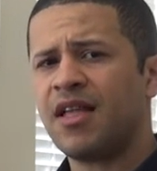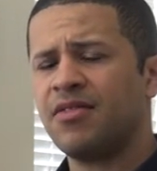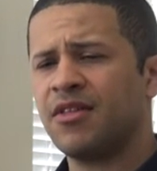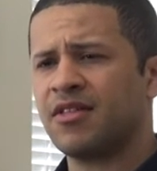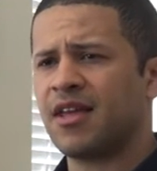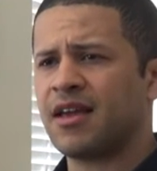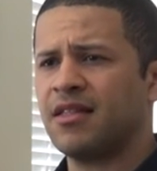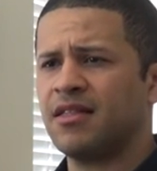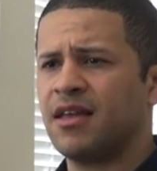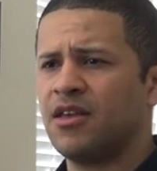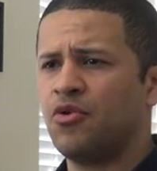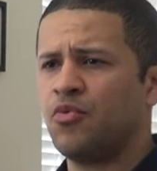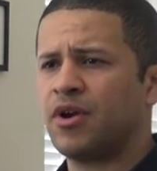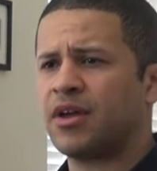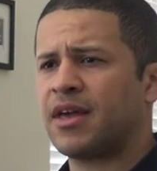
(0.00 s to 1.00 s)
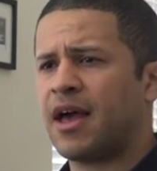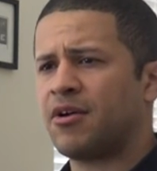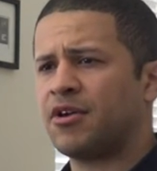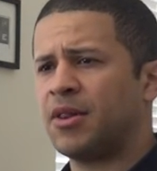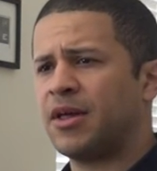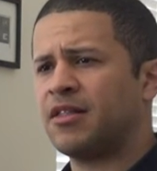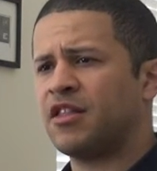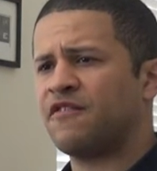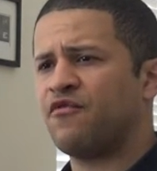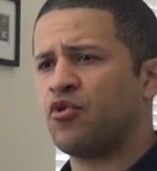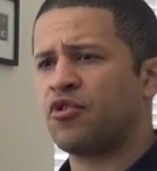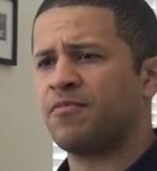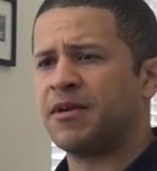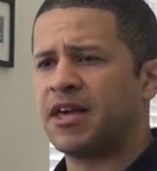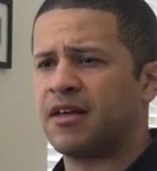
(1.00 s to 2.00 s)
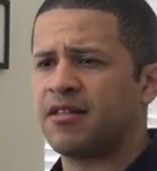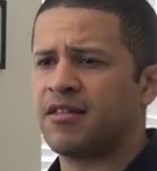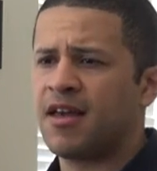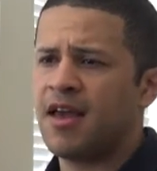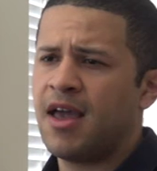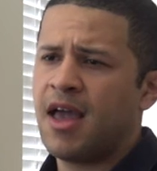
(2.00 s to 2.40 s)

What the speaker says: The second thing you want to calculate this for is because